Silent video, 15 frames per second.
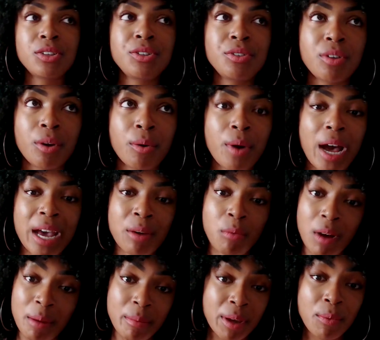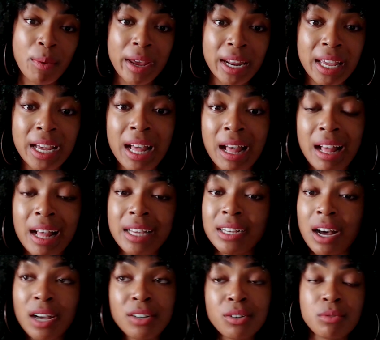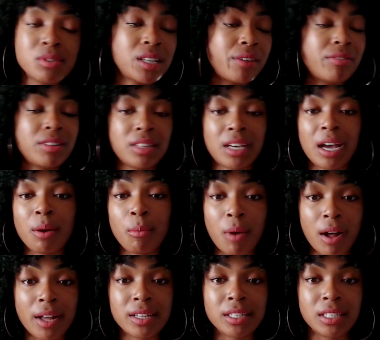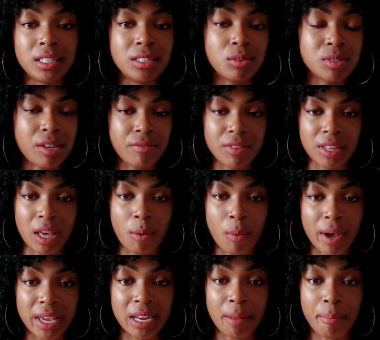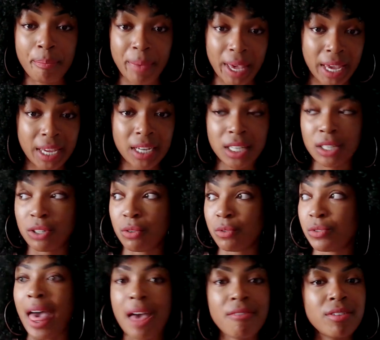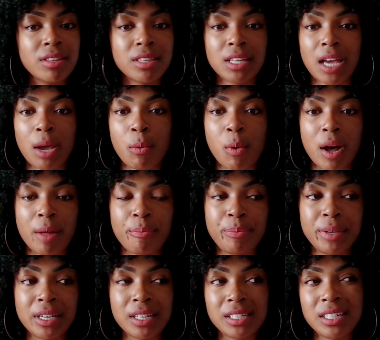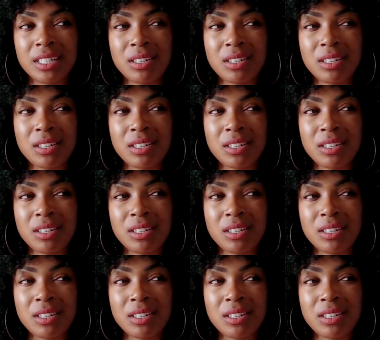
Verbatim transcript: You know, I want my wedding. God knows everything I want. He knows everything I want in a man. He knows everything I want, because He